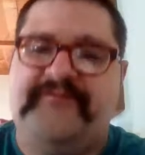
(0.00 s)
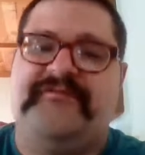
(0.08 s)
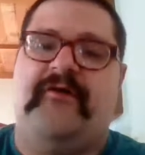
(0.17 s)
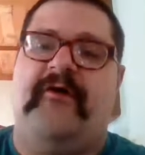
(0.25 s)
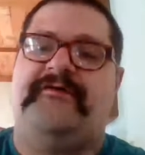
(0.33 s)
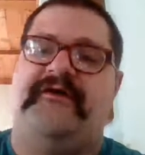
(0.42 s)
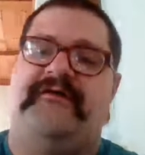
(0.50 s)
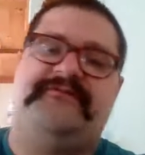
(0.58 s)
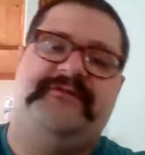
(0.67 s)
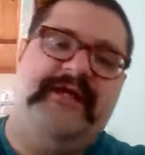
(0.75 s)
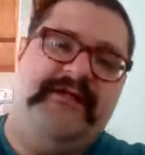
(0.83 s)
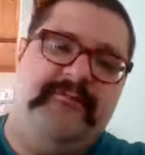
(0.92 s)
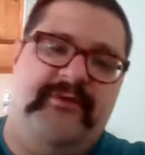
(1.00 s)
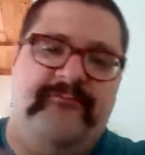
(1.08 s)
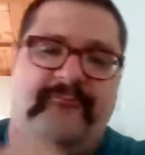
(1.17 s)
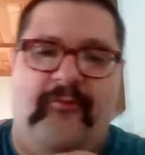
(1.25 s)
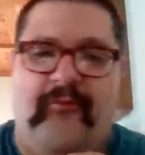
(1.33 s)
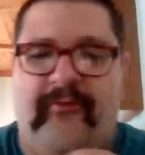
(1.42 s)
And so, as I've stated
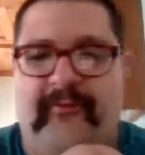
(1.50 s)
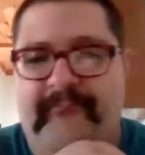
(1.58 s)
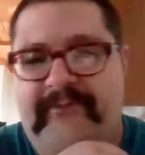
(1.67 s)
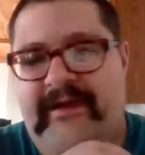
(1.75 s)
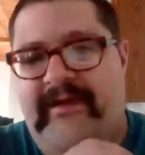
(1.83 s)
before,